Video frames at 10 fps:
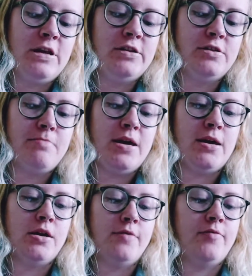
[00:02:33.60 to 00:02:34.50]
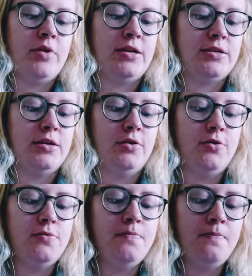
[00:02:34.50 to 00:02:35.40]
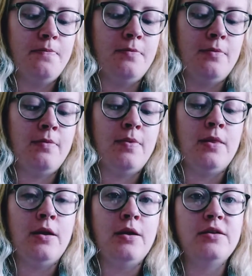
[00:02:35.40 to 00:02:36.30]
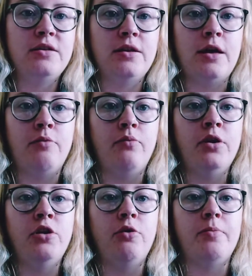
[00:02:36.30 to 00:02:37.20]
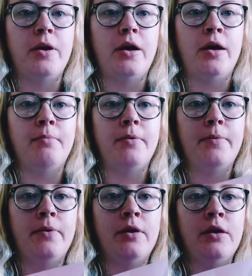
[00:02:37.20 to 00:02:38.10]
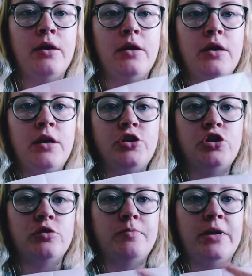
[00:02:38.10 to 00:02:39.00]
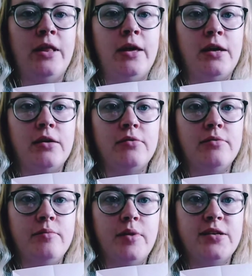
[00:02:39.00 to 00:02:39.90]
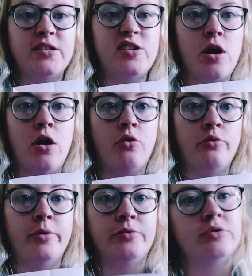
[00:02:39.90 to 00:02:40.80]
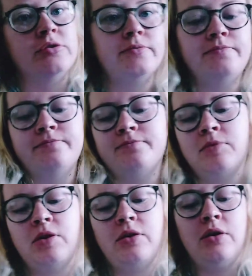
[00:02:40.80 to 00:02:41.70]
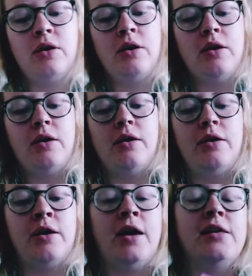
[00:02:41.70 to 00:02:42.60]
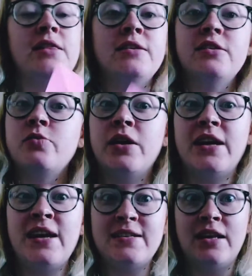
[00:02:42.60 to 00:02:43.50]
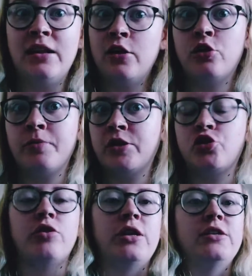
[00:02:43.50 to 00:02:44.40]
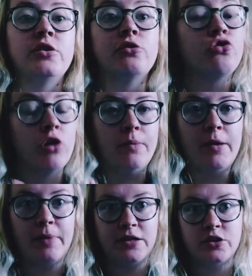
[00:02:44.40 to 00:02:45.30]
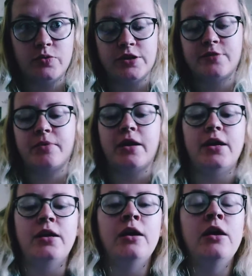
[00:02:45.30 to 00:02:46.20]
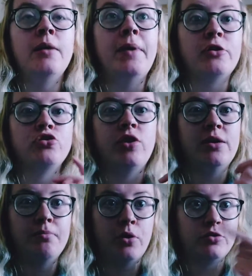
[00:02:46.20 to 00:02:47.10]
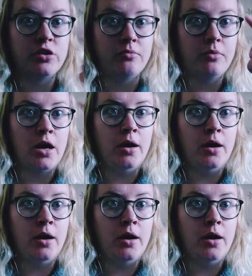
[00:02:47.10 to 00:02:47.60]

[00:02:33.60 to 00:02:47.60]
to make another rectangle. So then when you open it up, it should be like a star almost. Okay, this is when it gets a little bit tricky, so I'll try my best to explain, but I'll try and post some